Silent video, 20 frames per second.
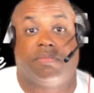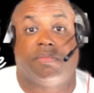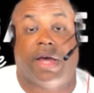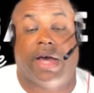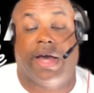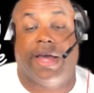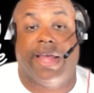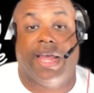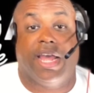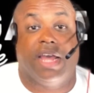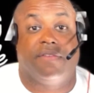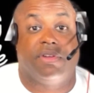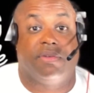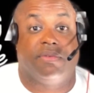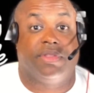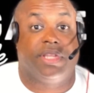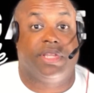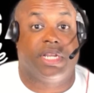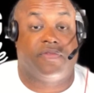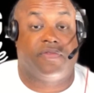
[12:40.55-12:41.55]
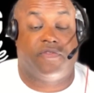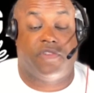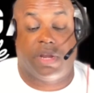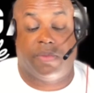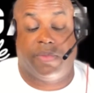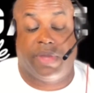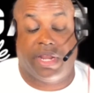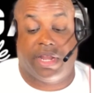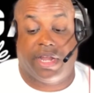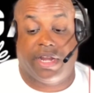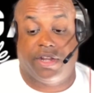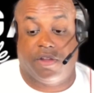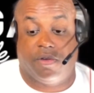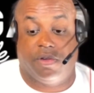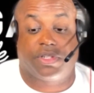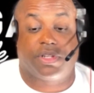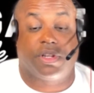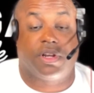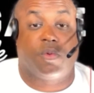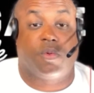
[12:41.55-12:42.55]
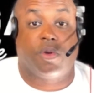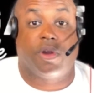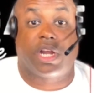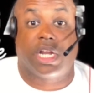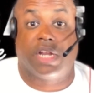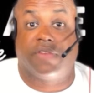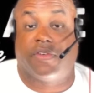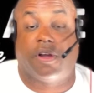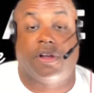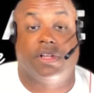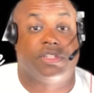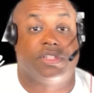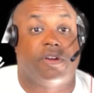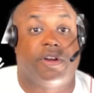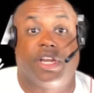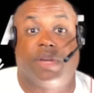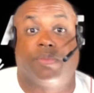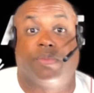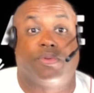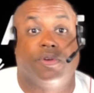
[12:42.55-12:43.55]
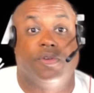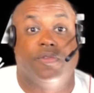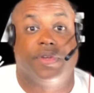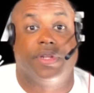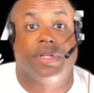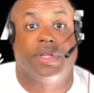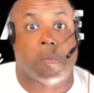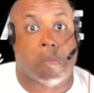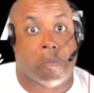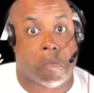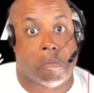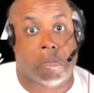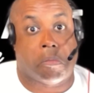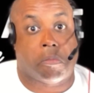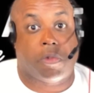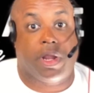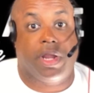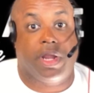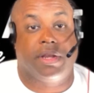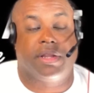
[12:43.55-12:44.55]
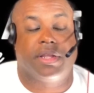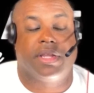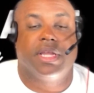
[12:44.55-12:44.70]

I have everything in front of me and I know it's going to work and it's already approved, right?